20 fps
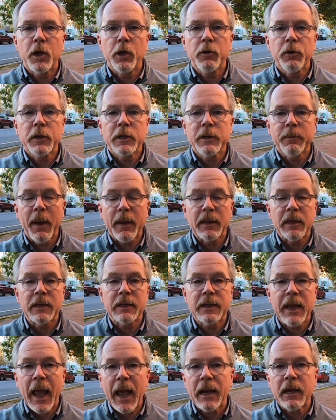curious about the
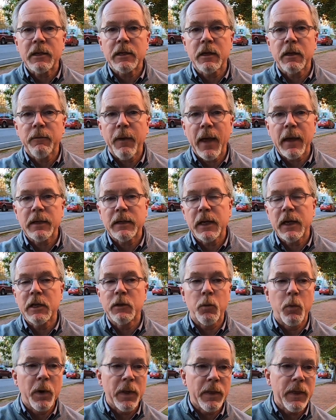status of the
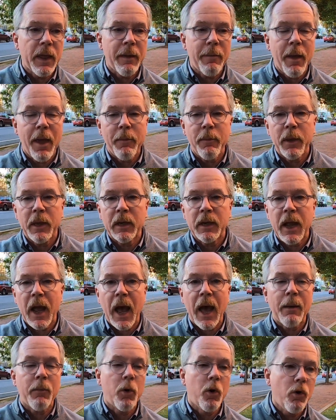vaccines, when they may be in
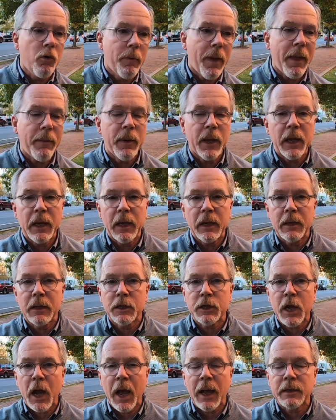Cobb, who may be getting
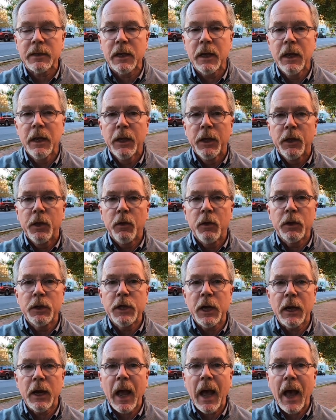the shots, you can
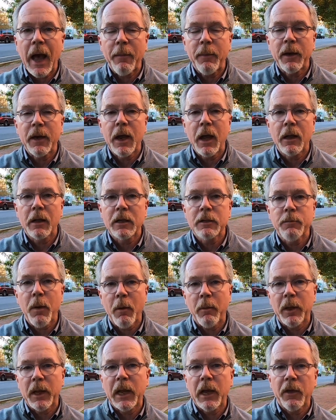check
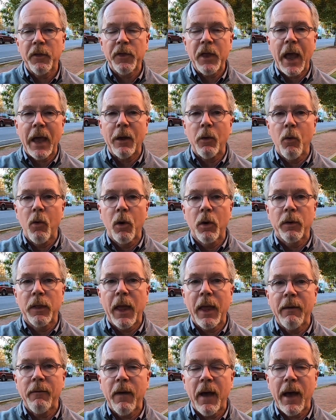Health.org.
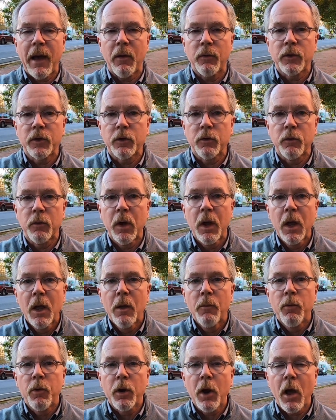They vow to
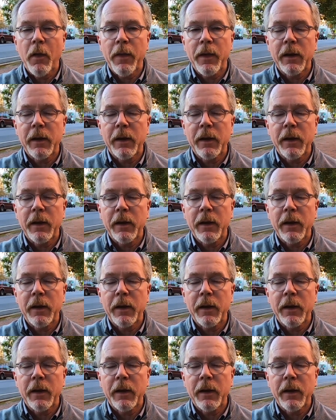put all